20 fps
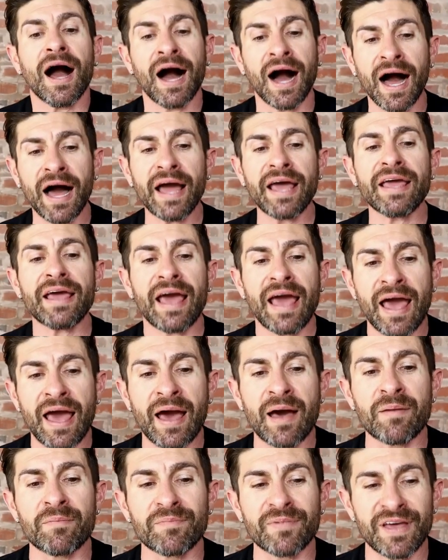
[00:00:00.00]

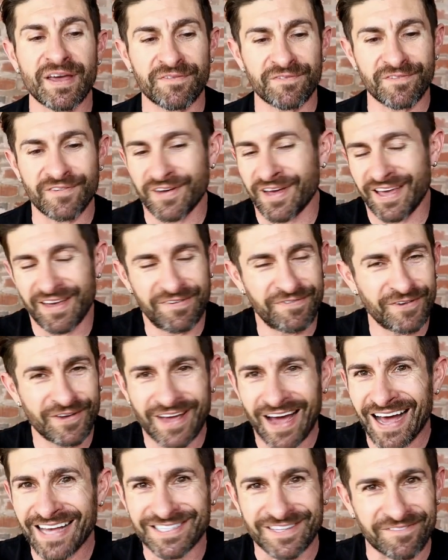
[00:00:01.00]
If you
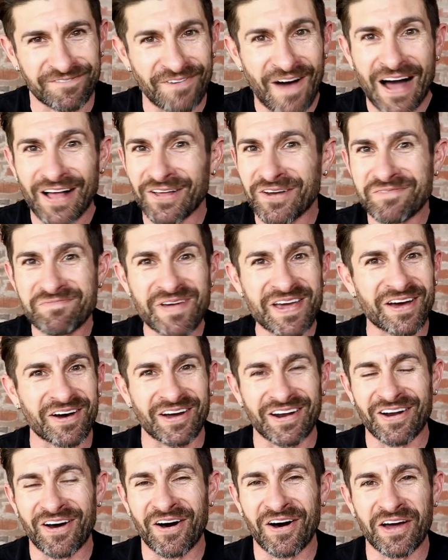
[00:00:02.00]
guys have followed me
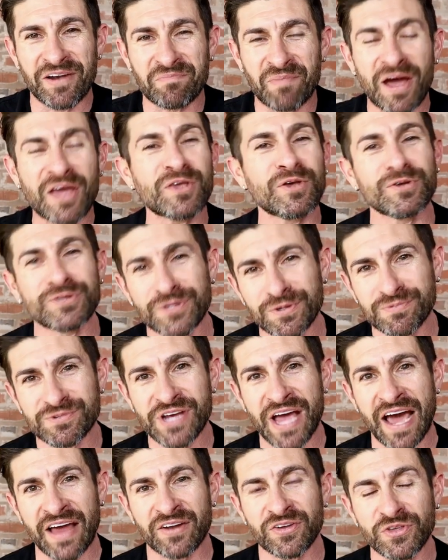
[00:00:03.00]
on my YouTube
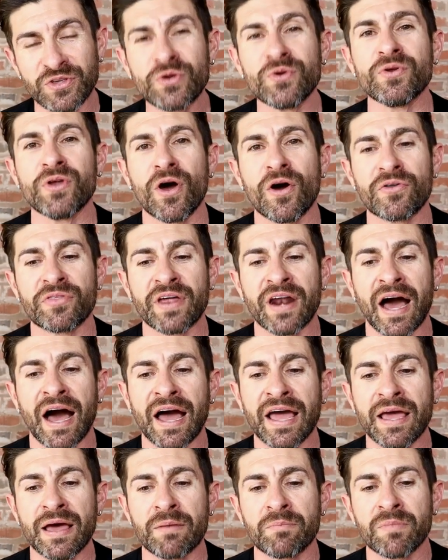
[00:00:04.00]
channel, you know that
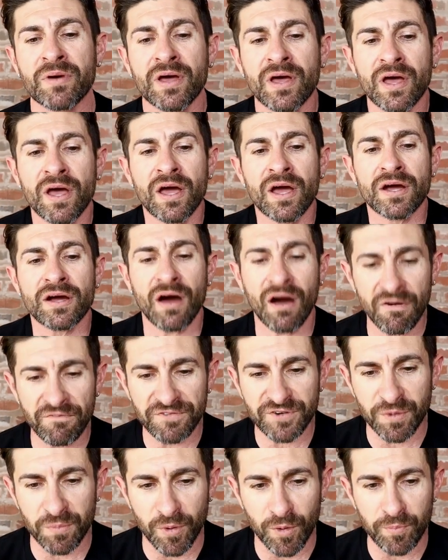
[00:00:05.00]
I am
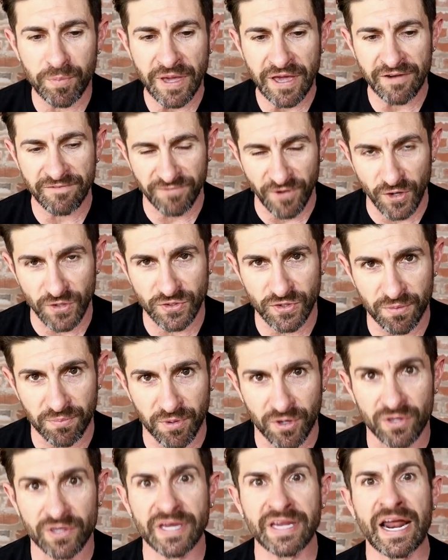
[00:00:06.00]
comfortable being
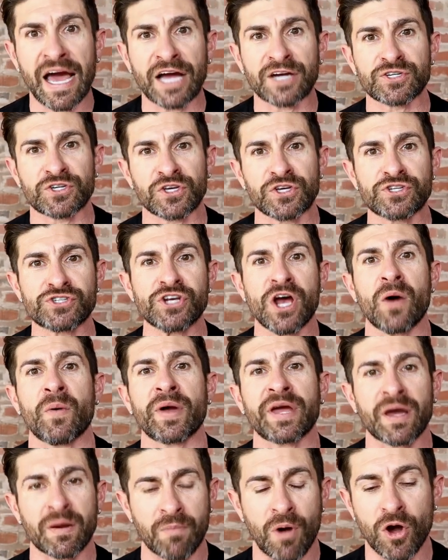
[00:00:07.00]
vulnerable and actually
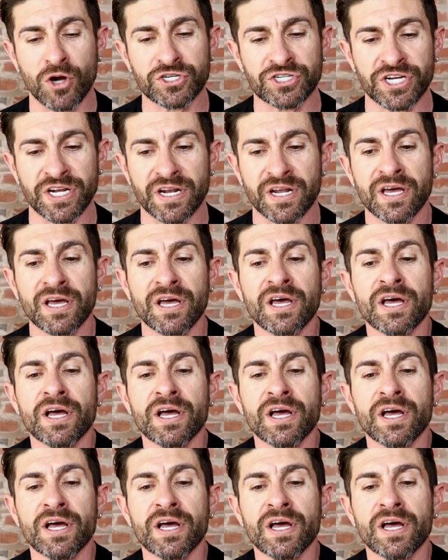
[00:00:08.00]
showing emotion.